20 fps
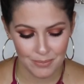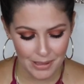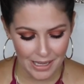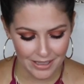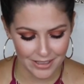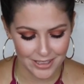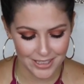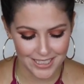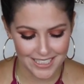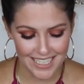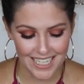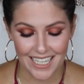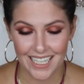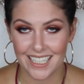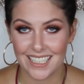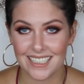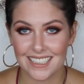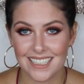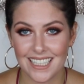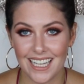better
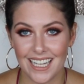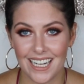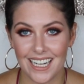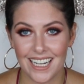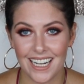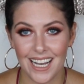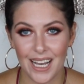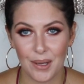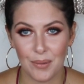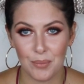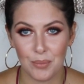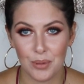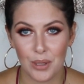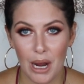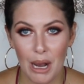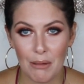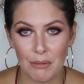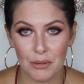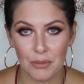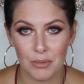days and I'm
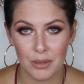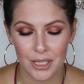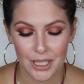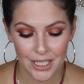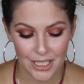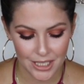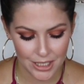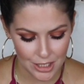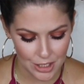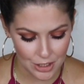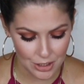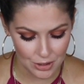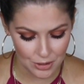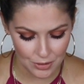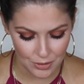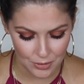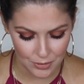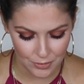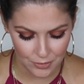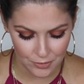probably
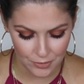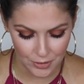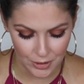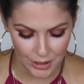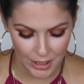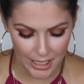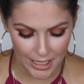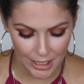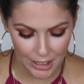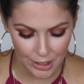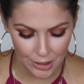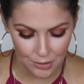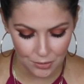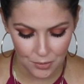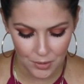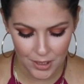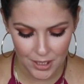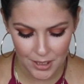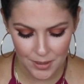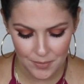due for a new
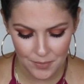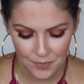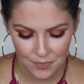one.